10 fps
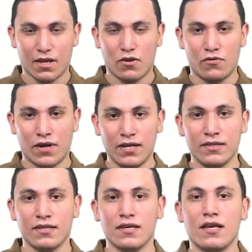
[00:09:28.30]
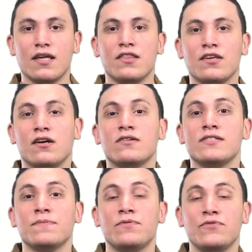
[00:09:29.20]
right? They are
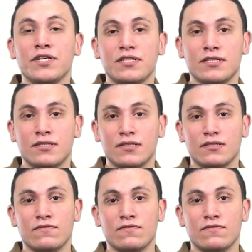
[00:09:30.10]
separated